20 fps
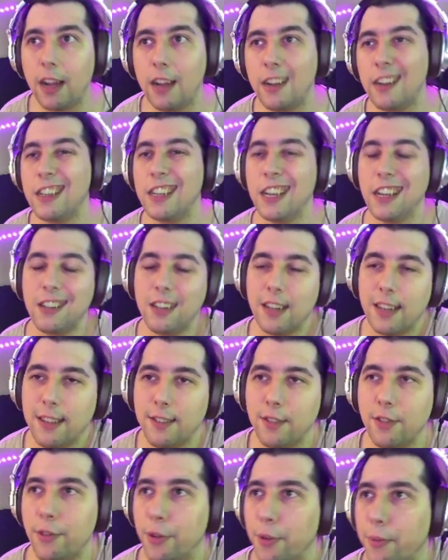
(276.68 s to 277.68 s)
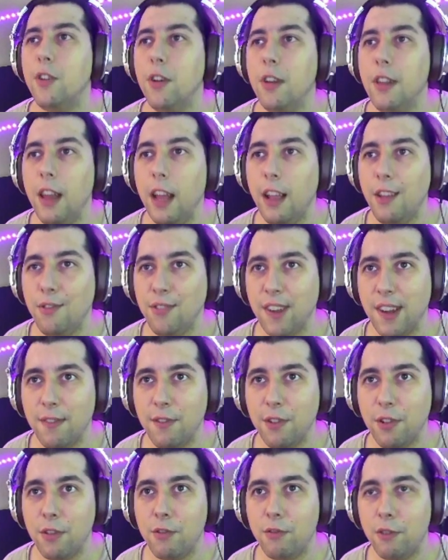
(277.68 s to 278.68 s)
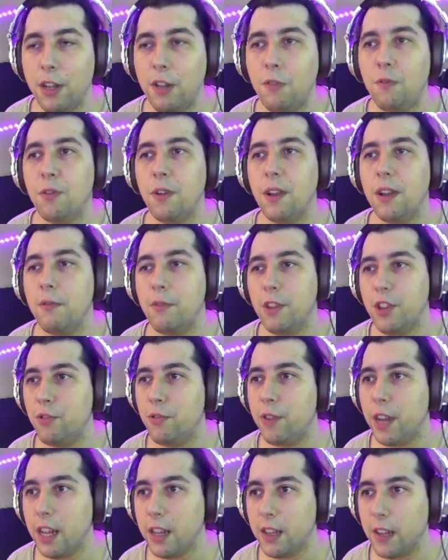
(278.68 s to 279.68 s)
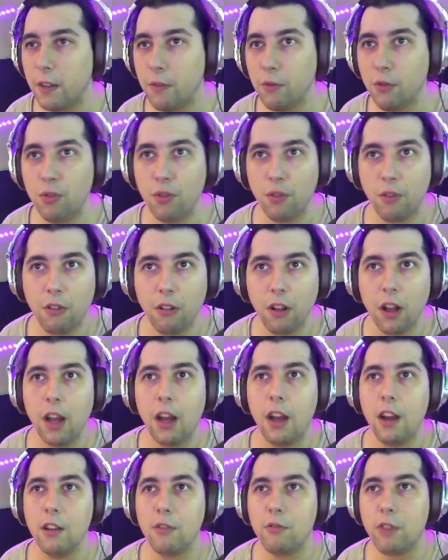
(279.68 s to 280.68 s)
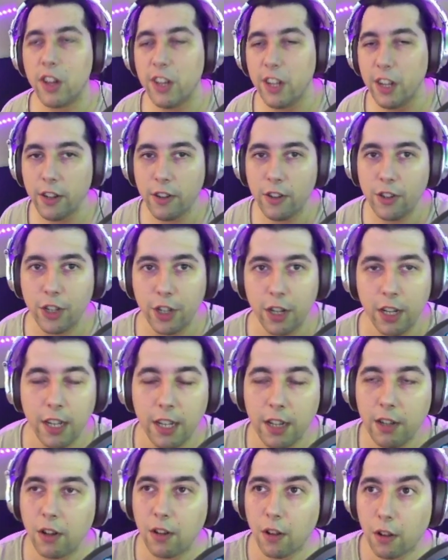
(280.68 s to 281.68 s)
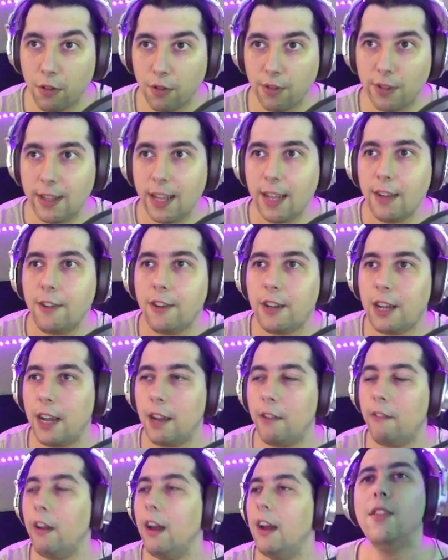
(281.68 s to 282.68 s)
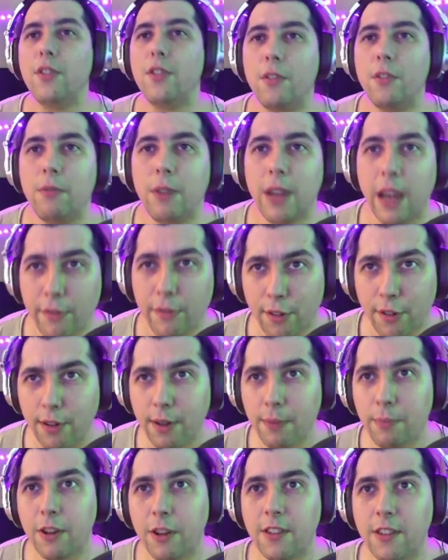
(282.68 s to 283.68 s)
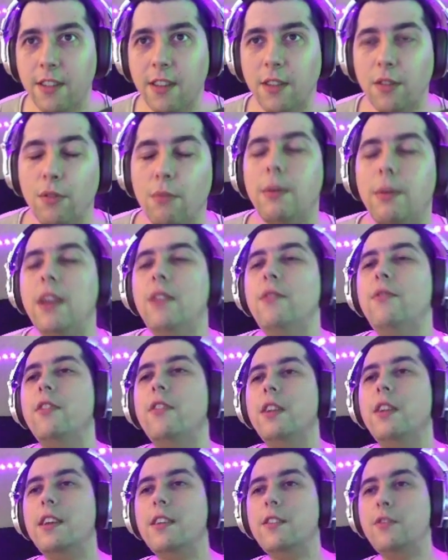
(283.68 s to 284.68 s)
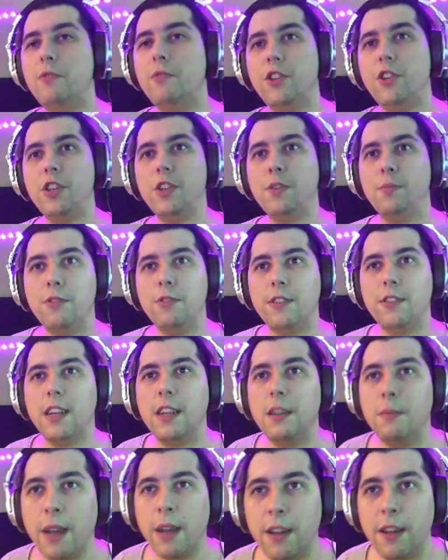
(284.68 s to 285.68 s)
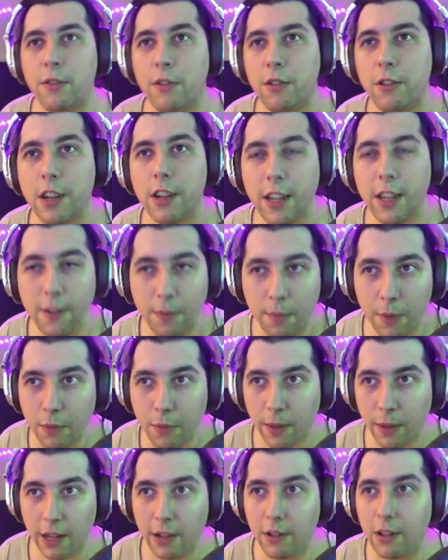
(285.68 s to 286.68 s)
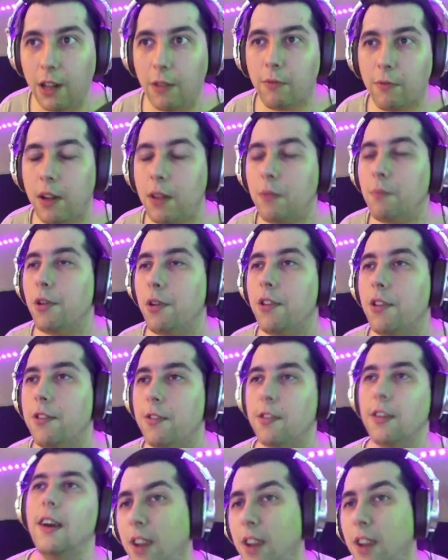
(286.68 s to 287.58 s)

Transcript: are kinda slow. So next we have the green tree, which we are down to Guardian Angel in order to stay alive. So we have 3 points into Mindfulness, which is boosted by our class mod by only 1 point.